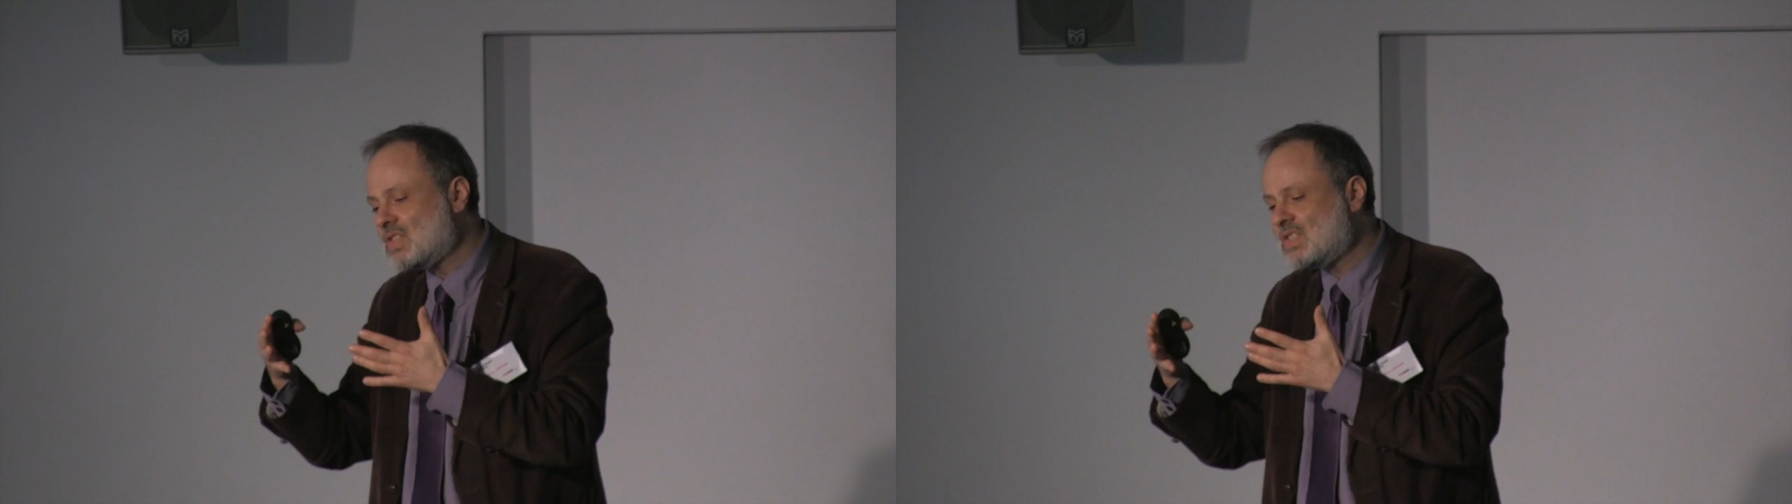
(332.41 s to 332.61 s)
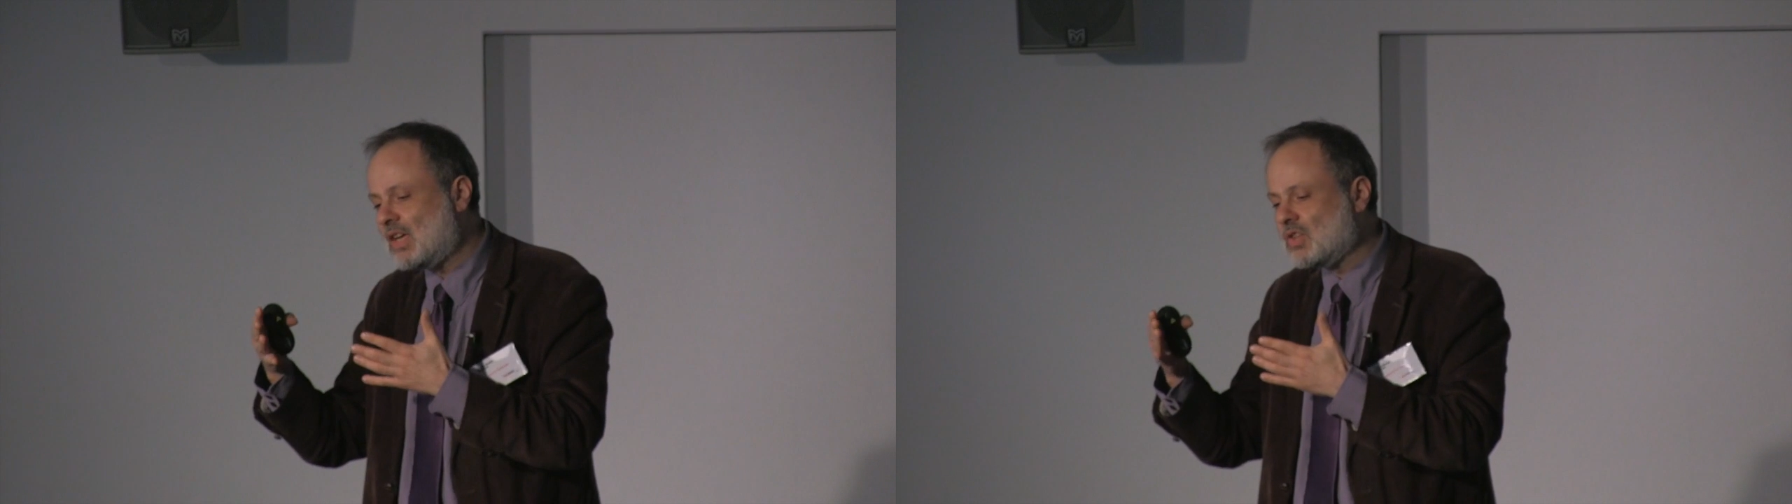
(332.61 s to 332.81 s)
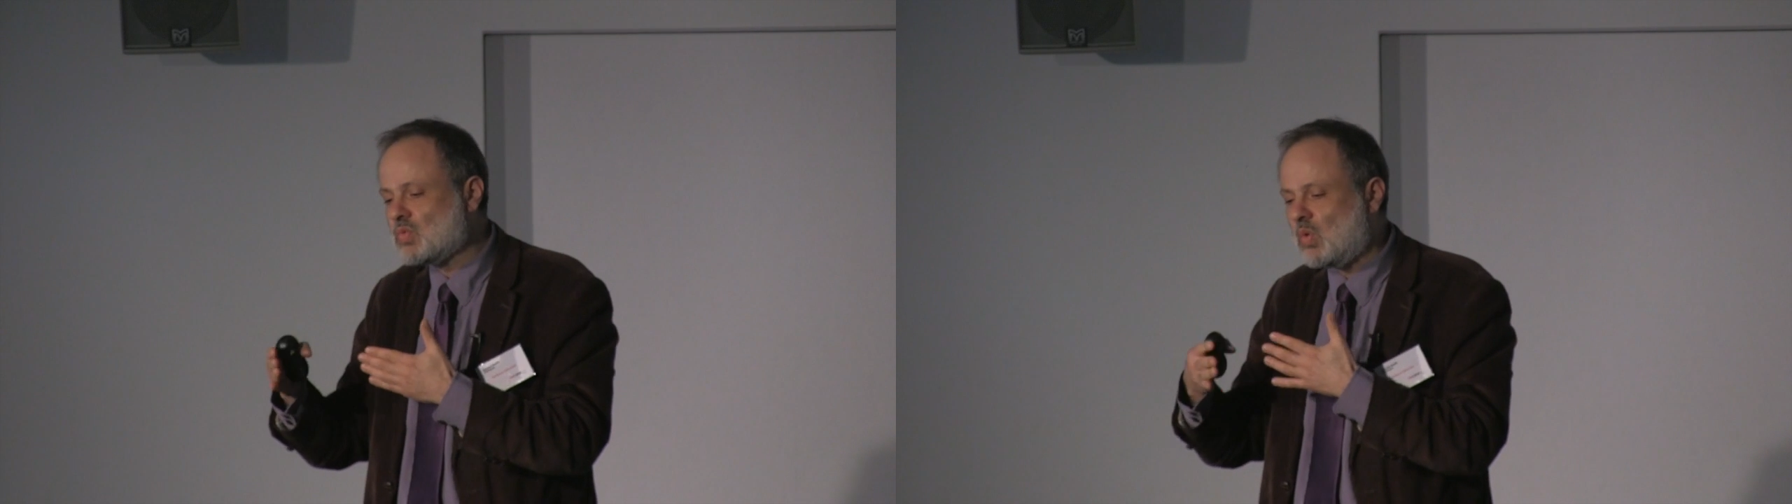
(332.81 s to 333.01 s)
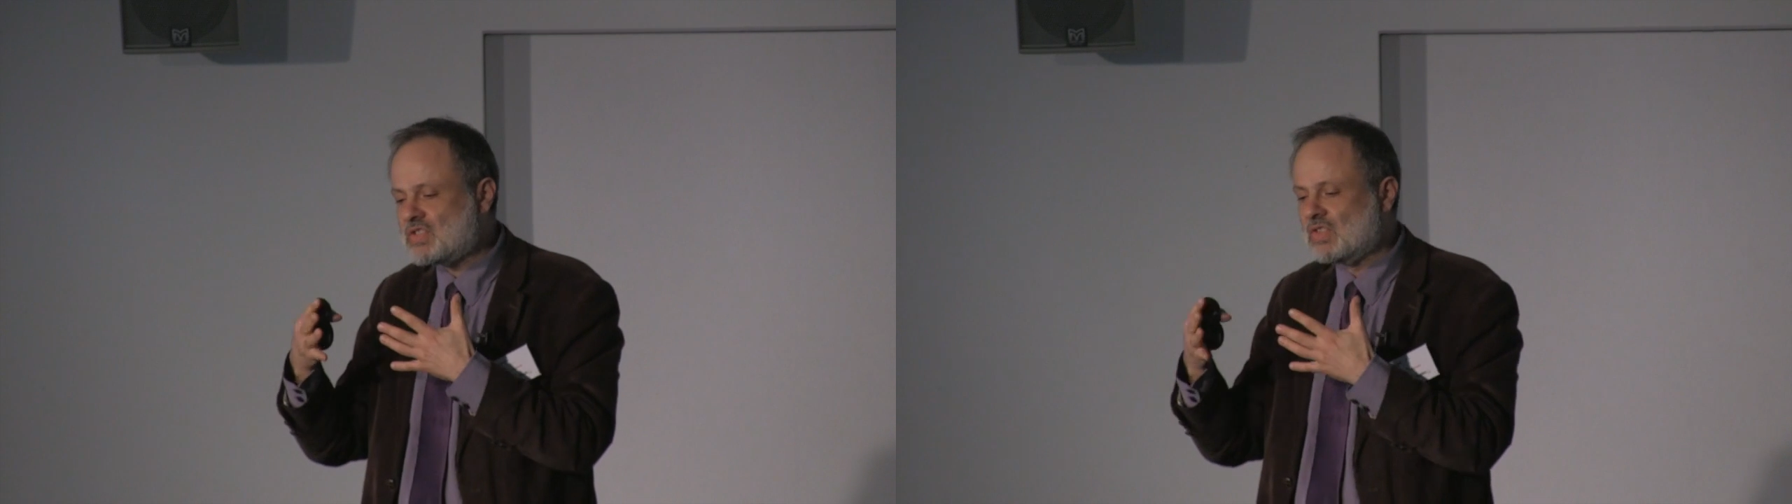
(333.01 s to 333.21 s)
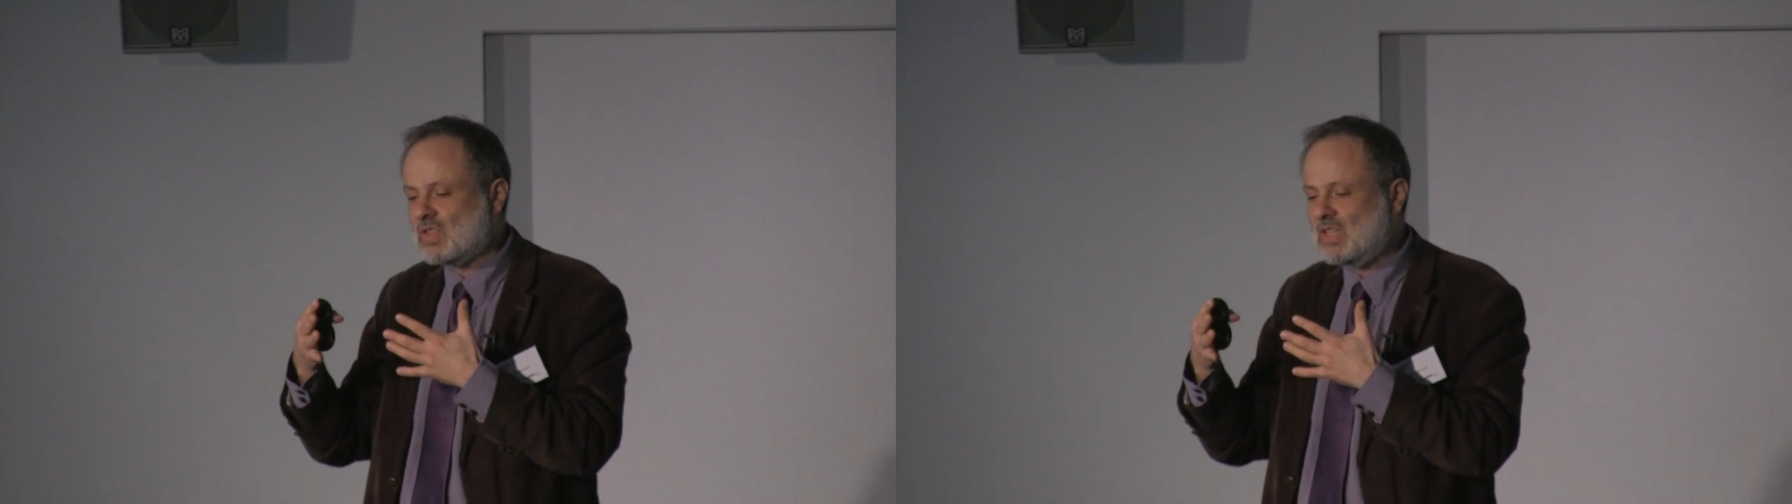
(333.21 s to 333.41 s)
the cells
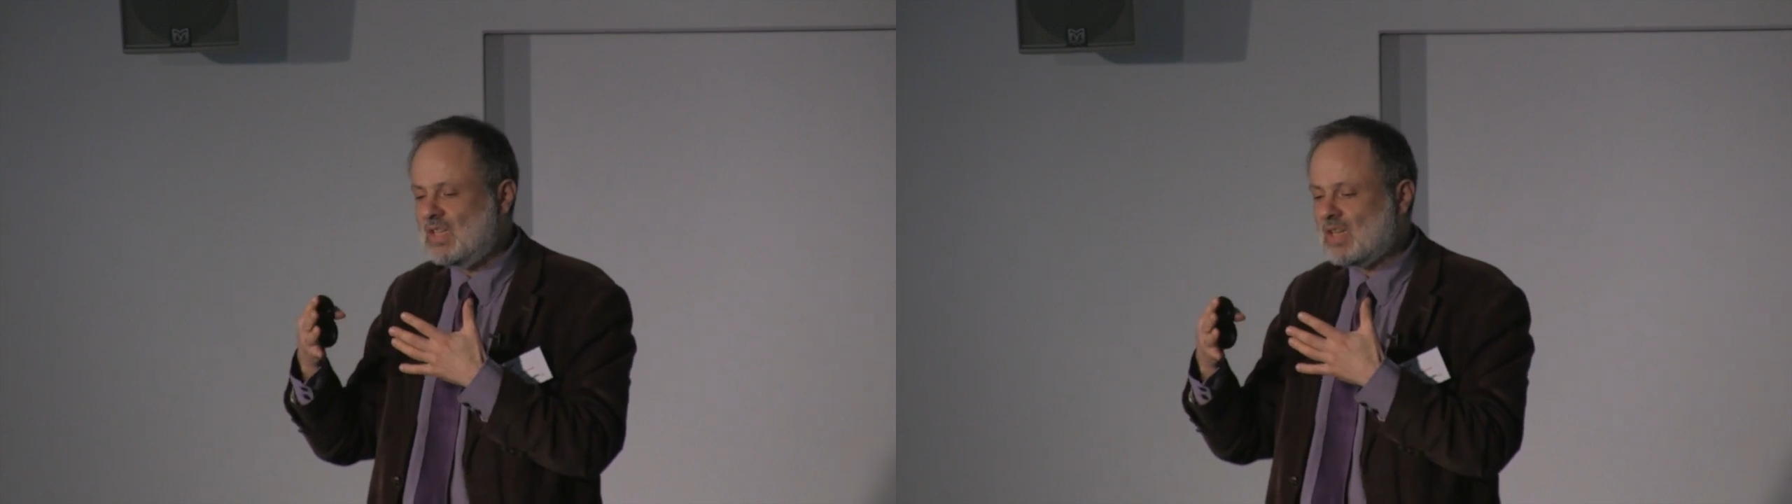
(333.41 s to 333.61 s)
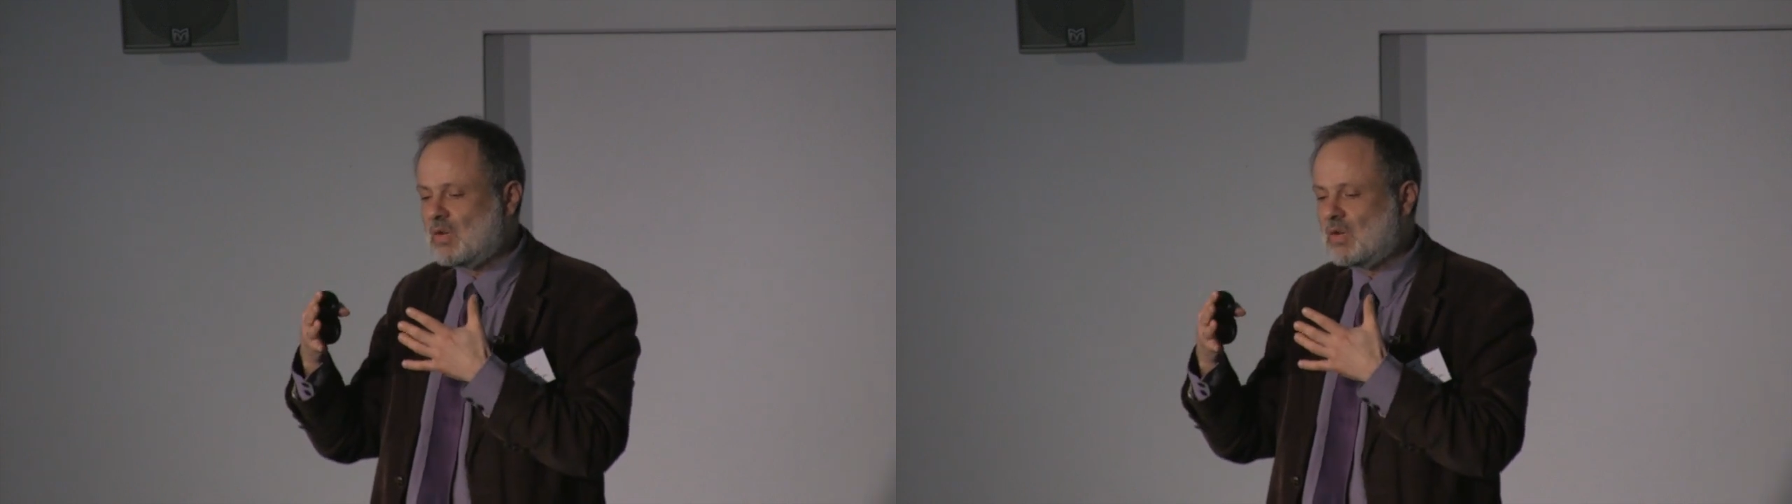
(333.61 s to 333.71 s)
wasn't the